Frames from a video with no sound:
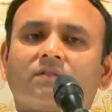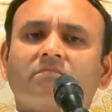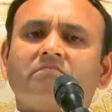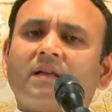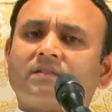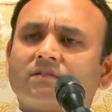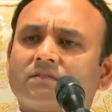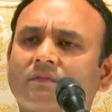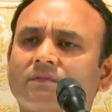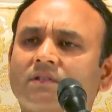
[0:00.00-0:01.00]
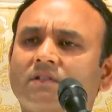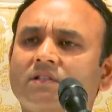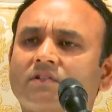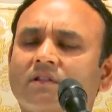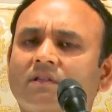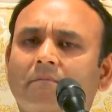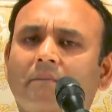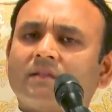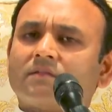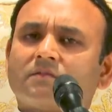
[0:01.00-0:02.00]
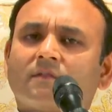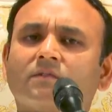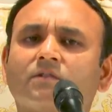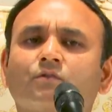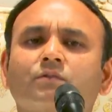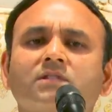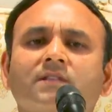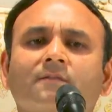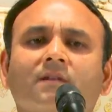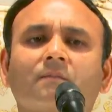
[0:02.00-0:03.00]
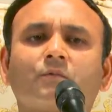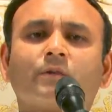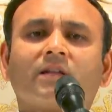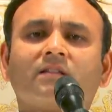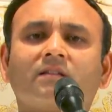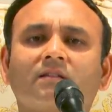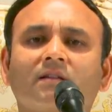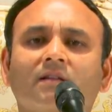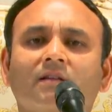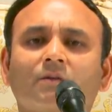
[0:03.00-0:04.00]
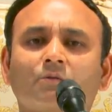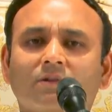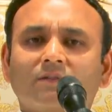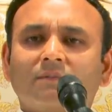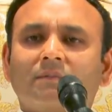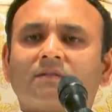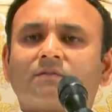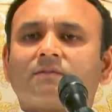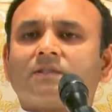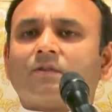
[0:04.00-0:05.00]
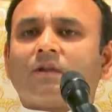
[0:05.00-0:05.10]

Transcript: So the best of the teacher and the best of the students have come together to give the best of the